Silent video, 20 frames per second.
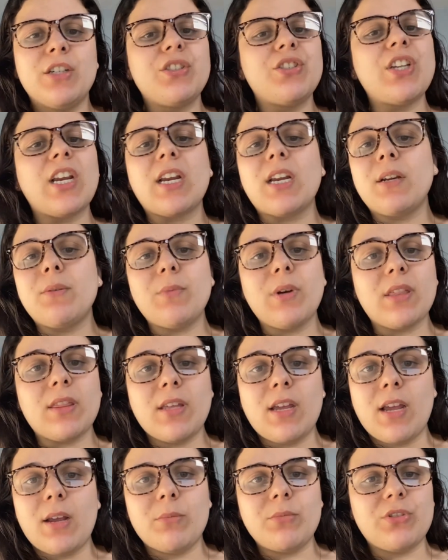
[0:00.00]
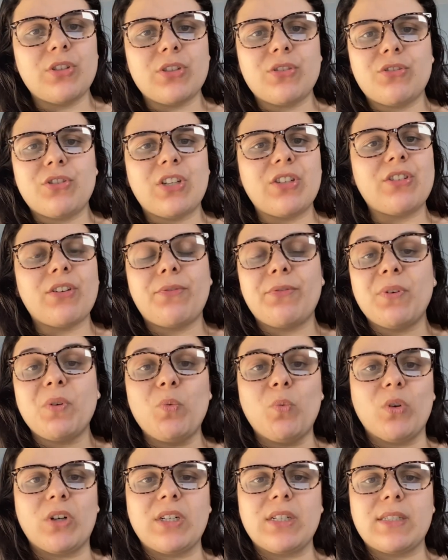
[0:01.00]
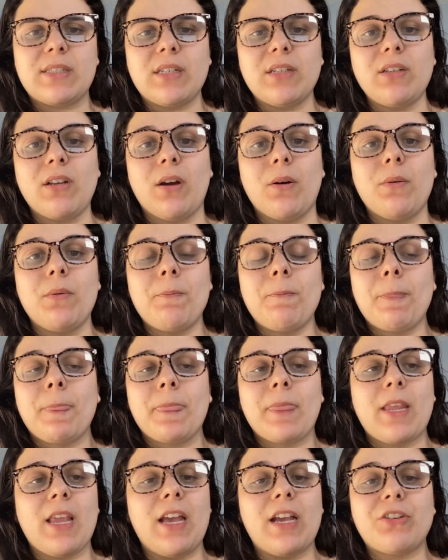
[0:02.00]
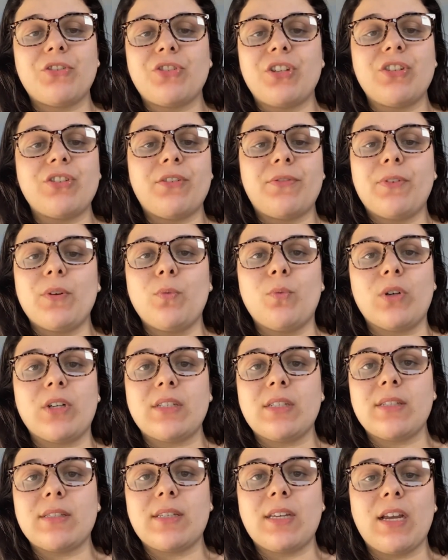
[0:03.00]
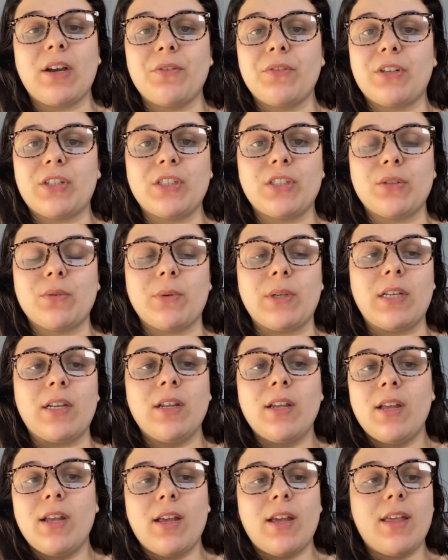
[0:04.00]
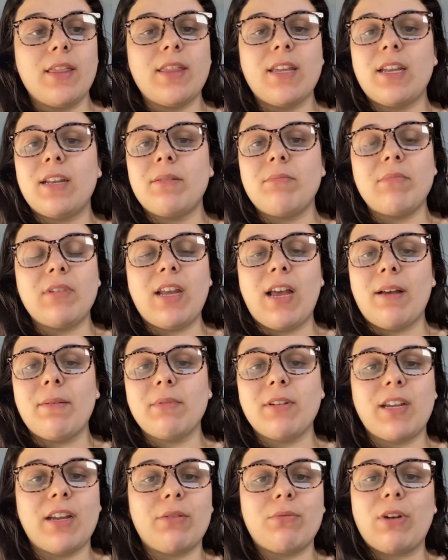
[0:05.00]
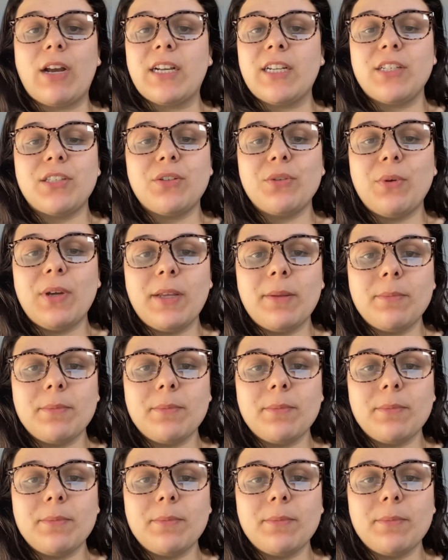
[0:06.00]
Check in with them, just change a few words, exchange a few words and see how they're doing. And then, get right into it.